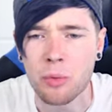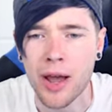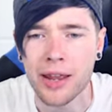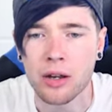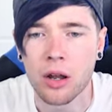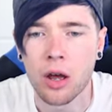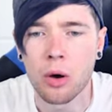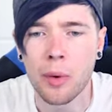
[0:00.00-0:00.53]

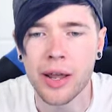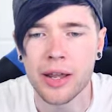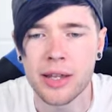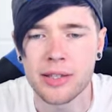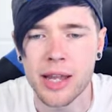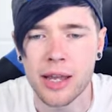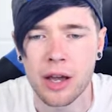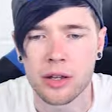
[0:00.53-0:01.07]
Wait, wait,
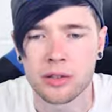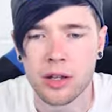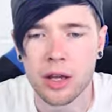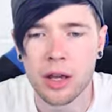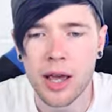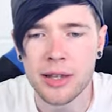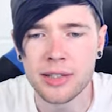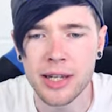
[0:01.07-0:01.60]
he's eating us.
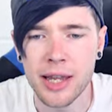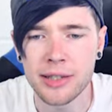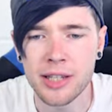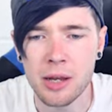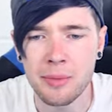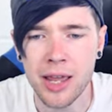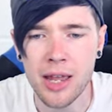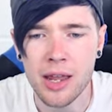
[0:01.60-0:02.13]
Is he
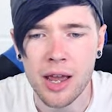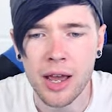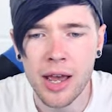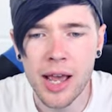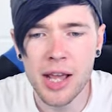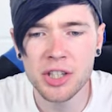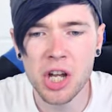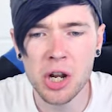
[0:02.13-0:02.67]
eating me?
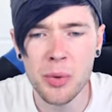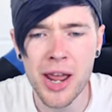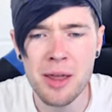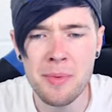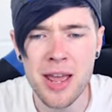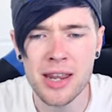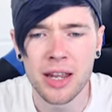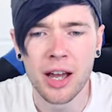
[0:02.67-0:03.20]
He's gonna eat
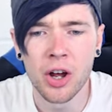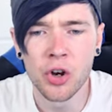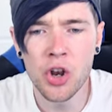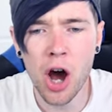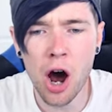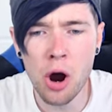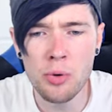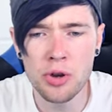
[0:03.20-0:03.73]
me!
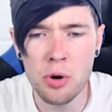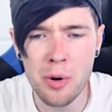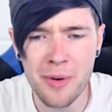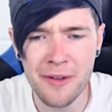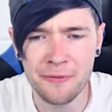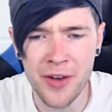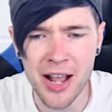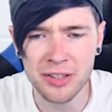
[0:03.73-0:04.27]
No, you want
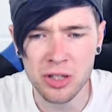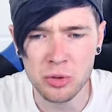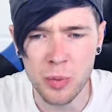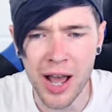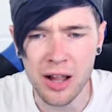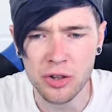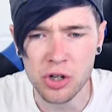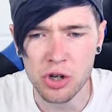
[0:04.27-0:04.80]
my face as
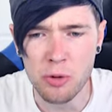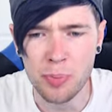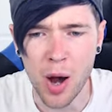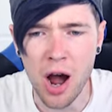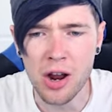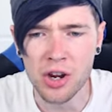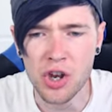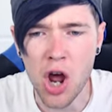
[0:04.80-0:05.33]
well, do you, punk?